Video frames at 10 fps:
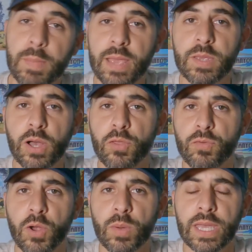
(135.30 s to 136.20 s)
maybe I'll
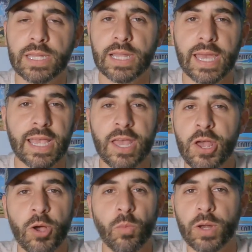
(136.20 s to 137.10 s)
throw in like
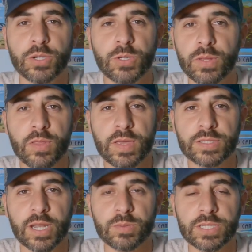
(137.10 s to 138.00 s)
1 or 2 other things
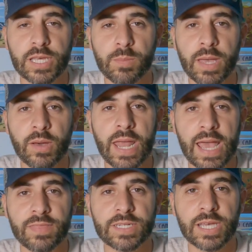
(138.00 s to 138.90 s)
that I was thinking about
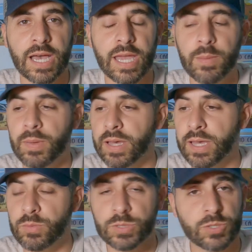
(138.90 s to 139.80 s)
at the time
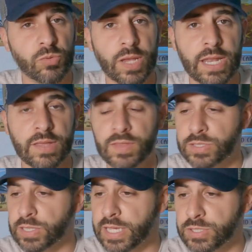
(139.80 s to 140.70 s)
I was creating
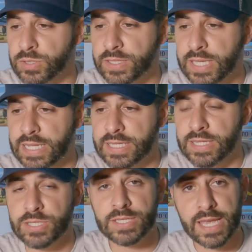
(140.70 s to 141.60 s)
this list. So let's get into
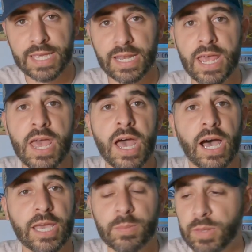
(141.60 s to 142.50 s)
the second
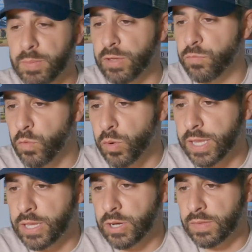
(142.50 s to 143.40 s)
item of the big 4
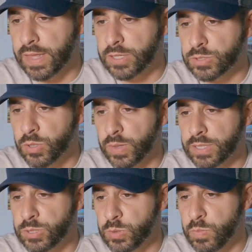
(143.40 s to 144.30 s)
here, and that is
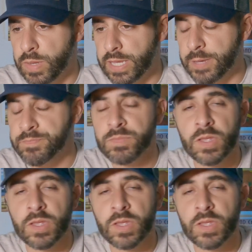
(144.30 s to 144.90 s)
going to be